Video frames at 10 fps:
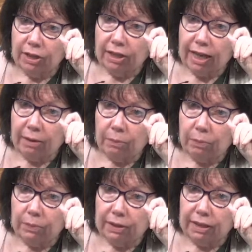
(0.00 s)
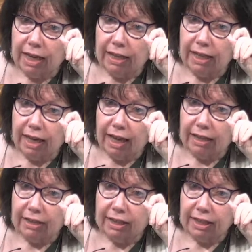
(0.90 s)
And that day, they got
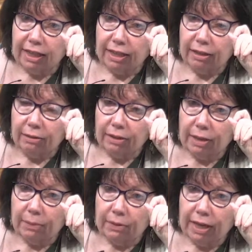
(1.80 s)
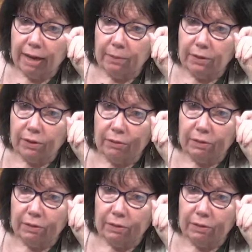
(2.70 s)
instead of taking, they would hammer their